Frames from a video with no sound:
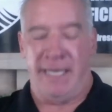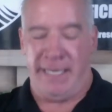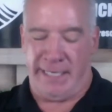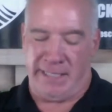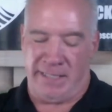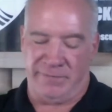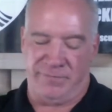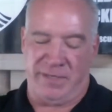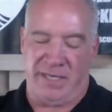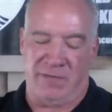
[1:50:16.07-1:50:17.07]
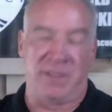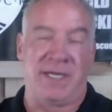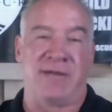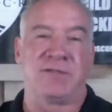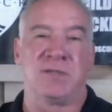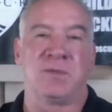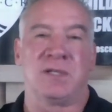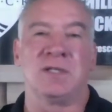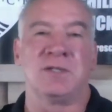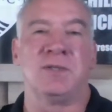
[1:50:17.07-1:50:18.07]
And if we have to, we'll
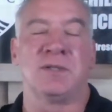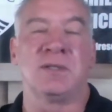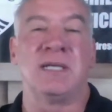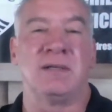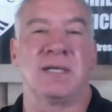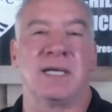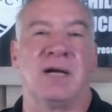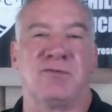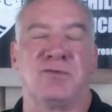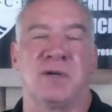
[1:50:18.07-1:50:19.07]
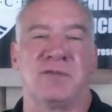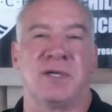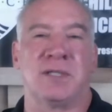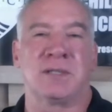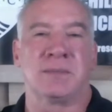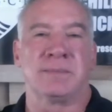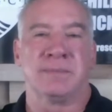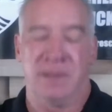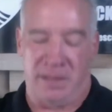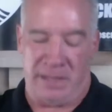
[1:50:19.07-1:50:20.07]
hold you to legal account for it first.
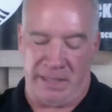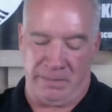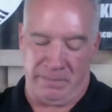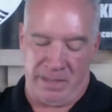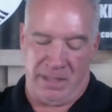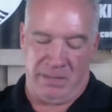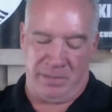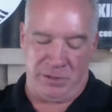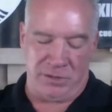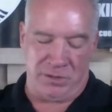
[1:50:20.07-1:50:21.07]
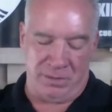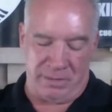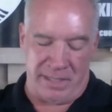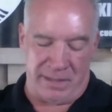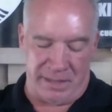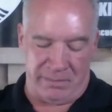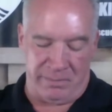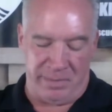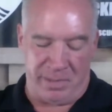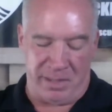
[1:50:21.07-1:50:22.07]
All right? But just do the right thing.
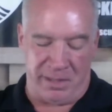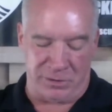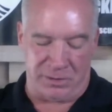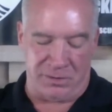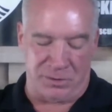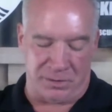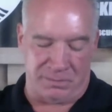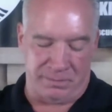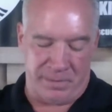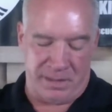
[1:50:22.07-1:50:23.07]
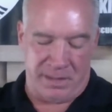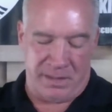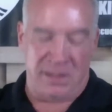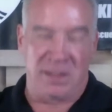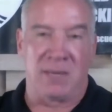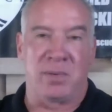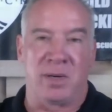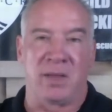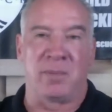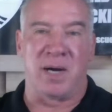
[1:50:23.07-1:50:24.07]
Be part of the solution, not part
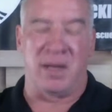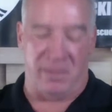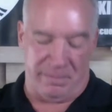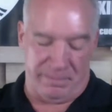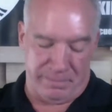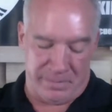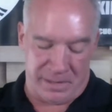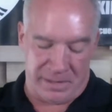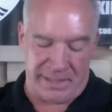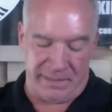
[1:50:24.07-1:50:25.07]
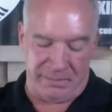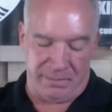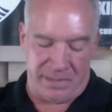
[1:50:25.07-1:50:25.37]
of the problem. All right?